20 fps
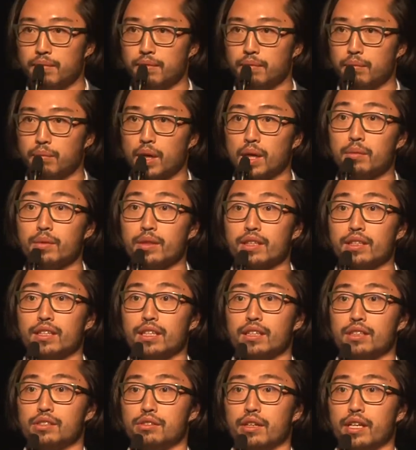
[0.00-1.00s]

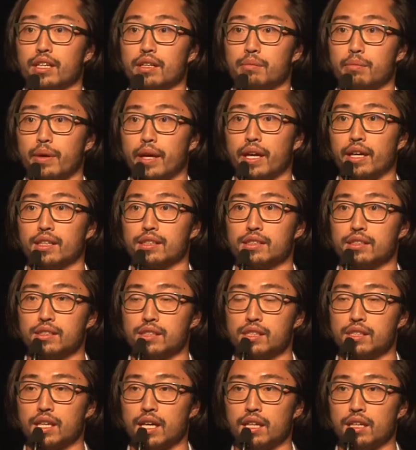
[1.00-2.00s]
publicly traded banks in
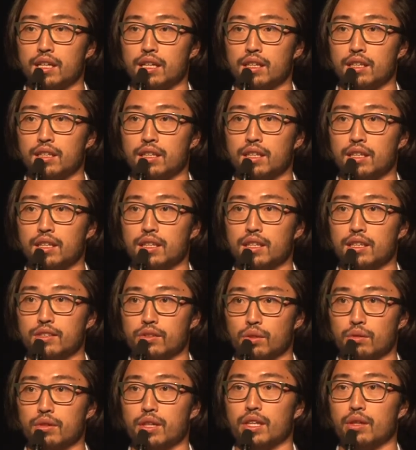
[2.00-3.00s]
China is
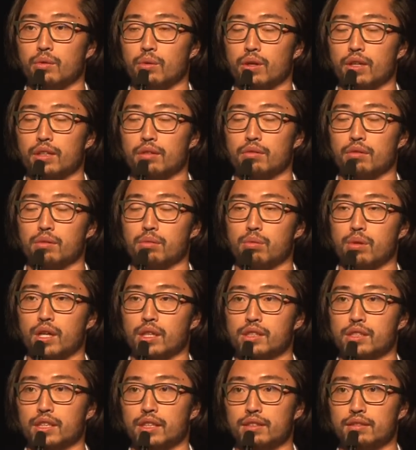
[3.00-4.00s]
already working with
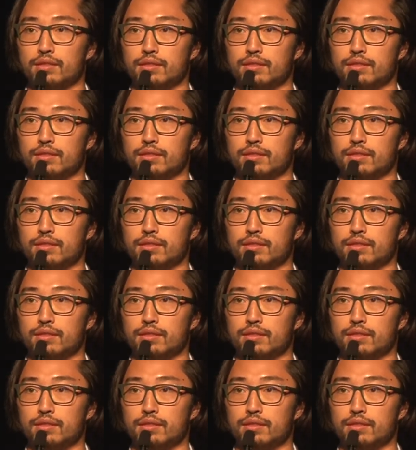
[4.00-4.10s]
blockchain.